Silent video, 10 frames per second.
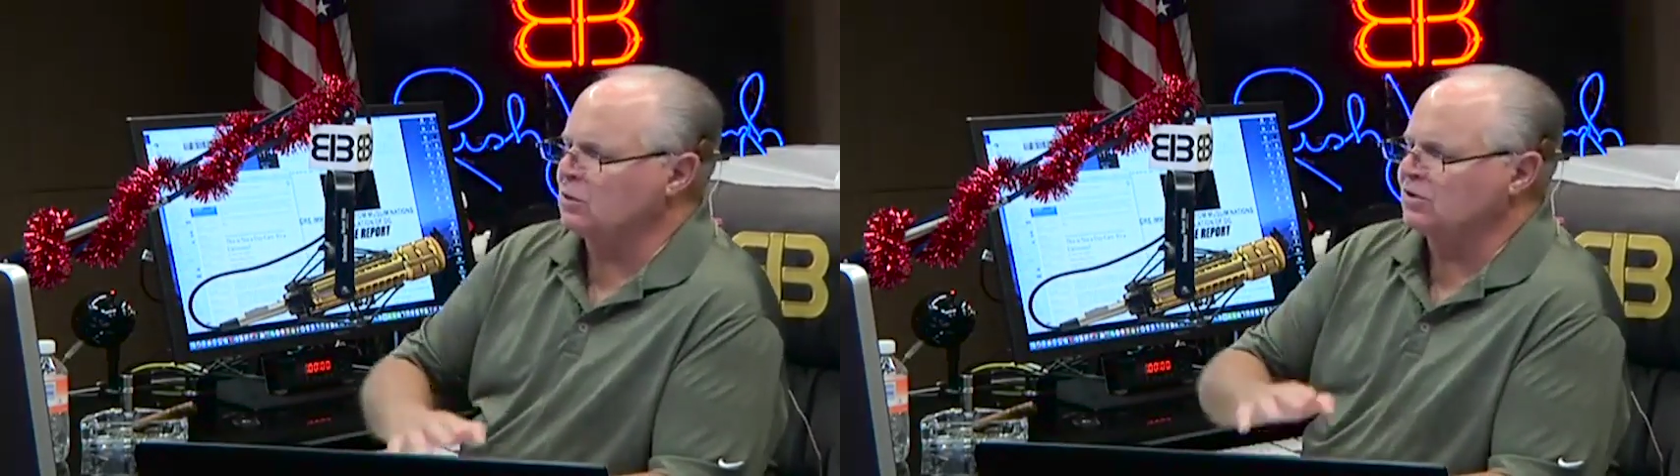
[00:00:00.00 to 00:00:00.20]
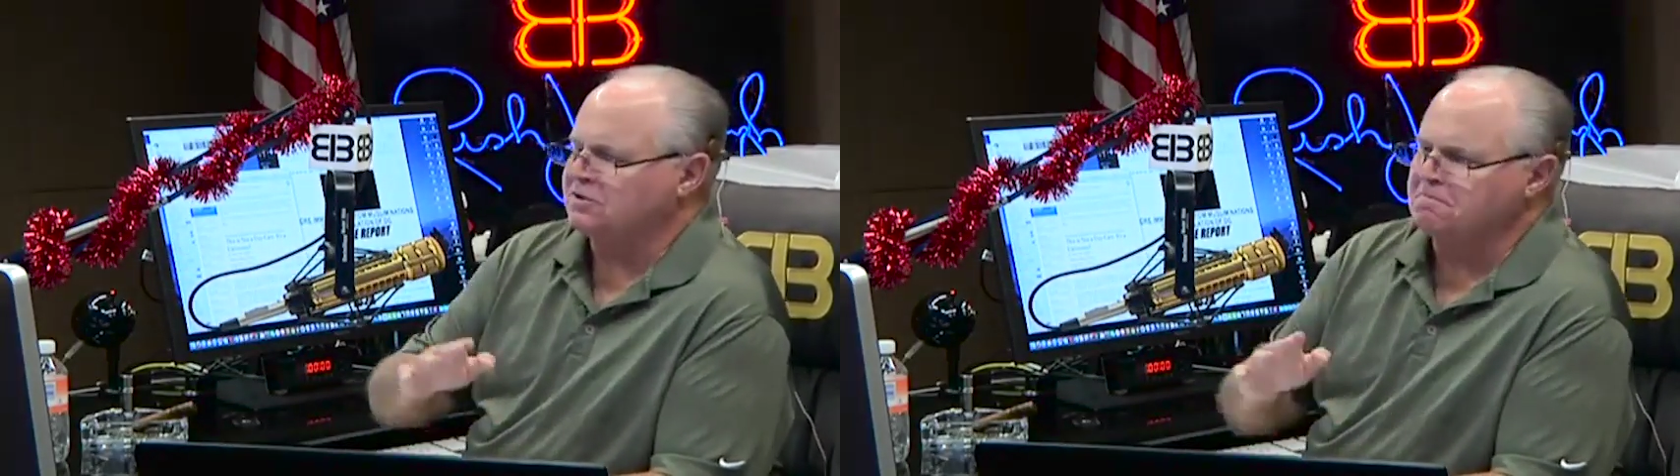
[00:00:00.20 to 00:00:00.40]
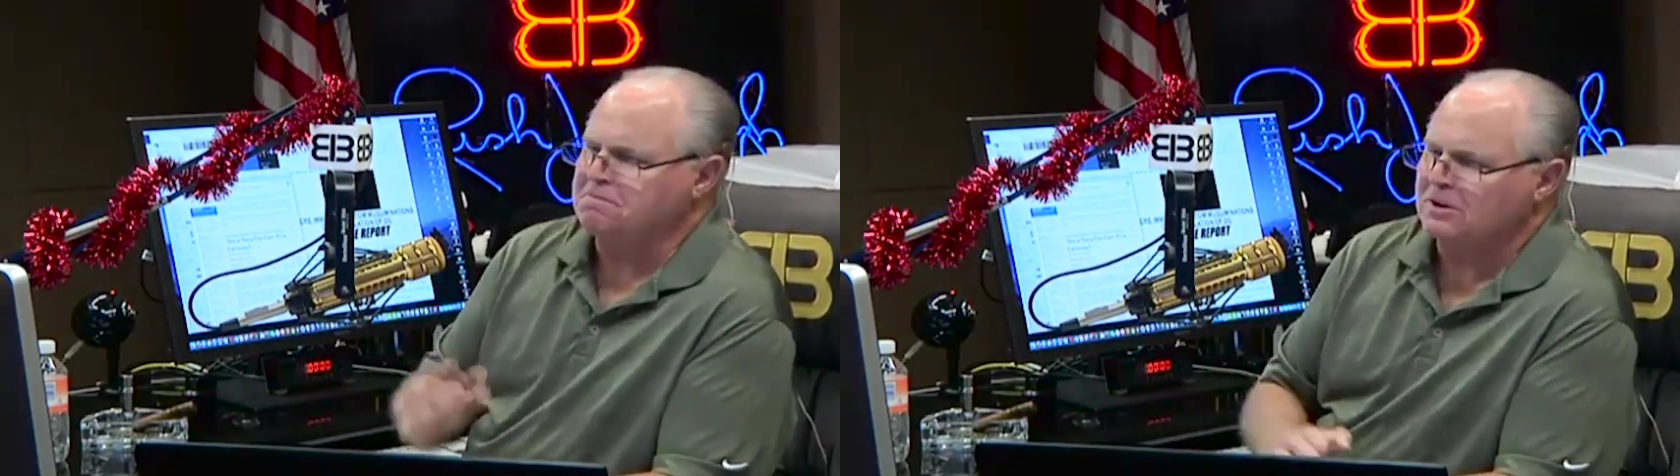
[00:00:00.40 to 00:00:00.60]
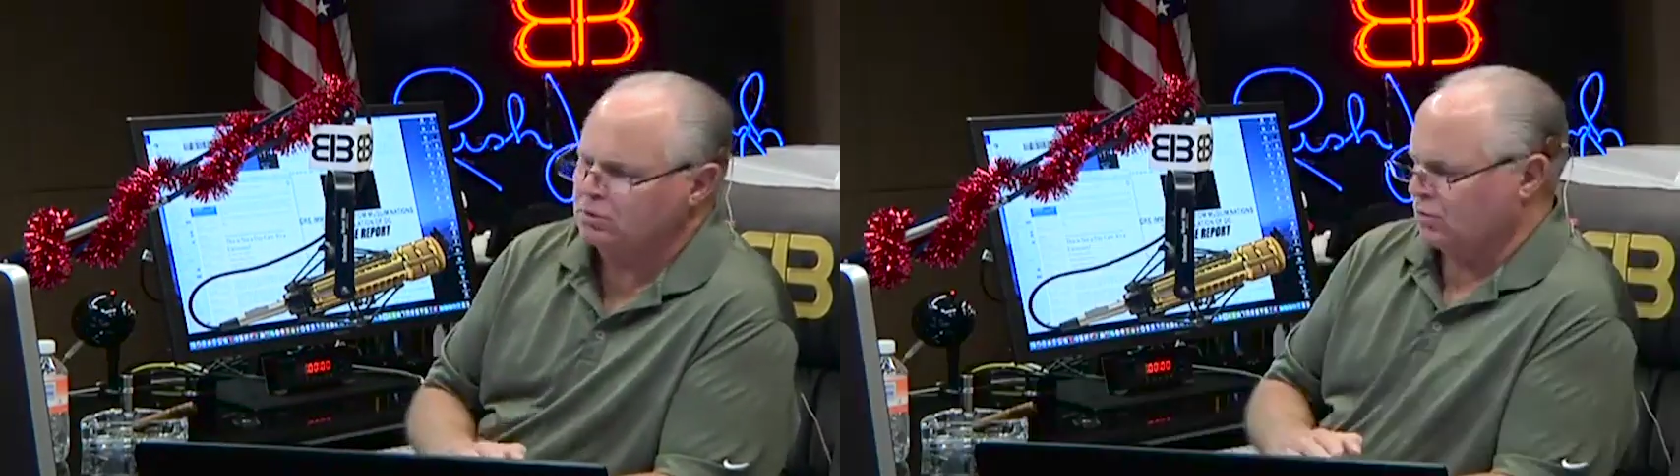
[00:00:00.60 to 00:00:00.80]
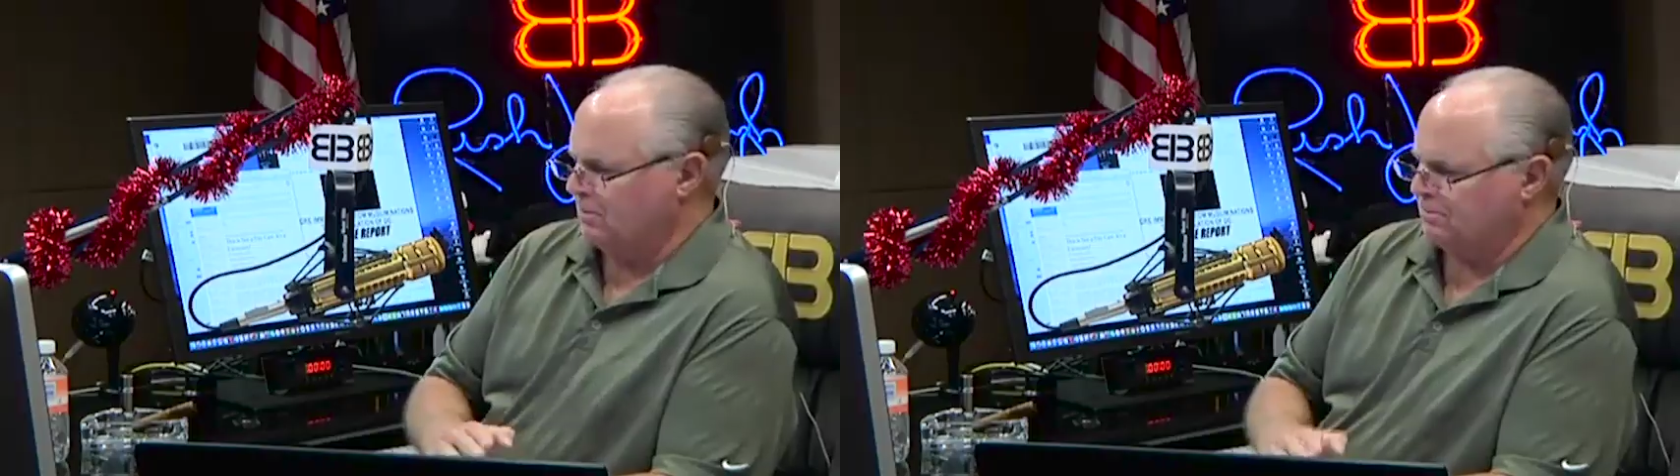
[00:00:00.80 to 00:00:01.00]
was the
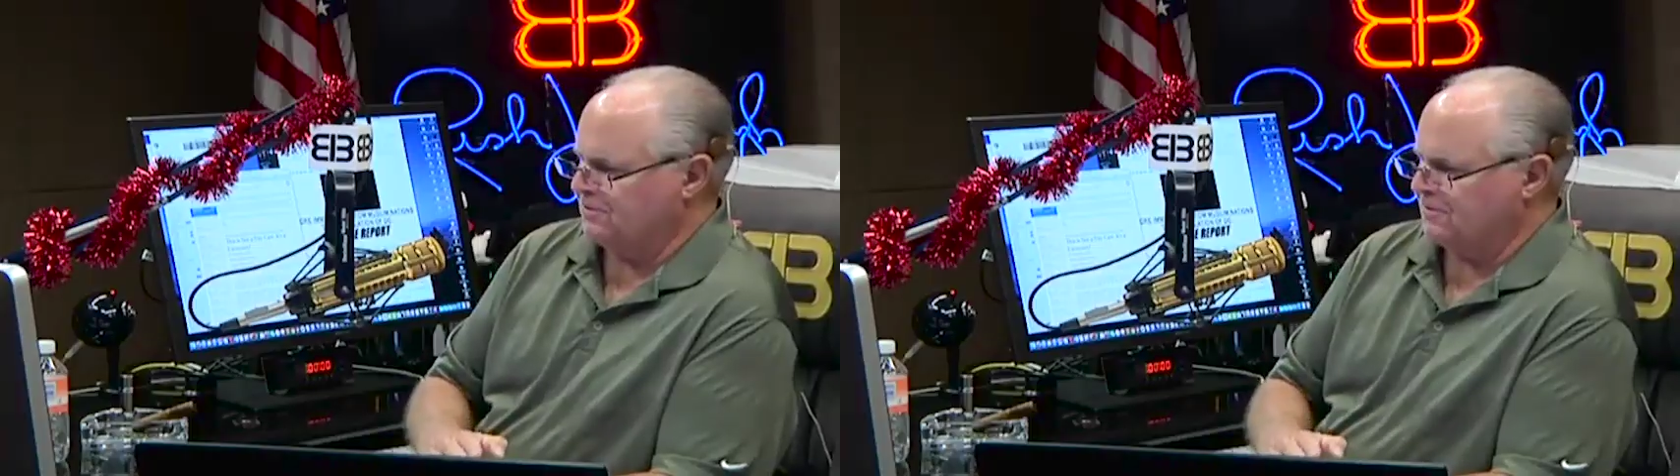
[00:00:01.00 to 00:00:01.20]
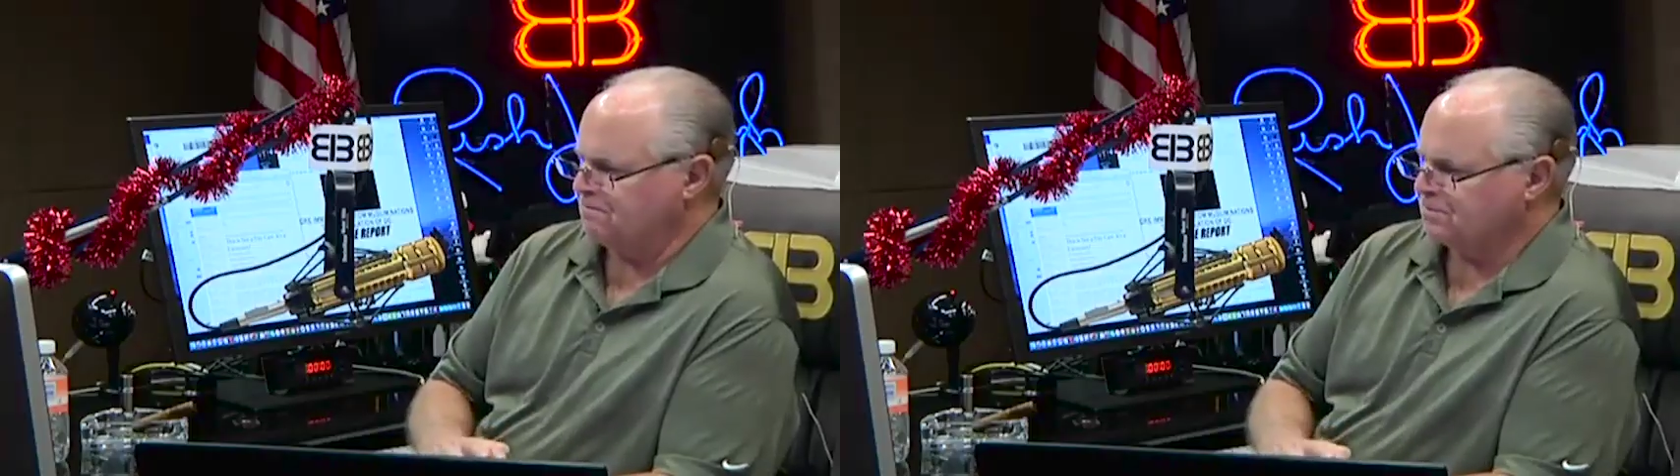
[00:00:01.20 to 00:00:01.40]
Pilgrims,